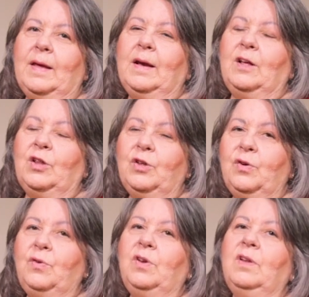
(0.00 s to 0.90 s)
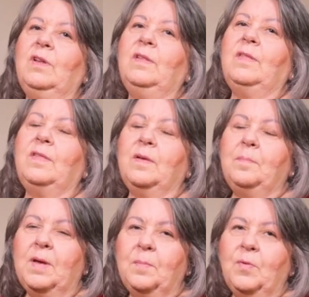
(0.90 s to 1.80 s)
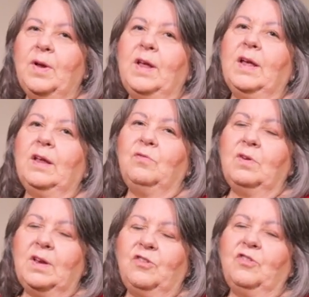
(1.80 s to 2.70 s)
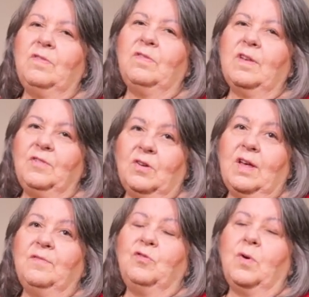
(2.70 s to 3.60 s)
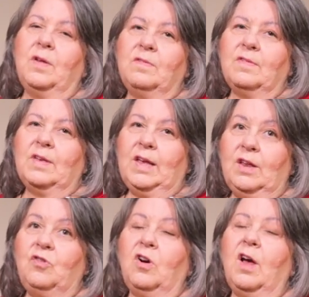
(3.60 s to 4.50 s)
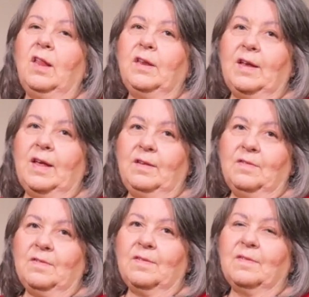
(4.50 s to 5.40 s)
Include the memory and traditions of your loved ones in your holidays.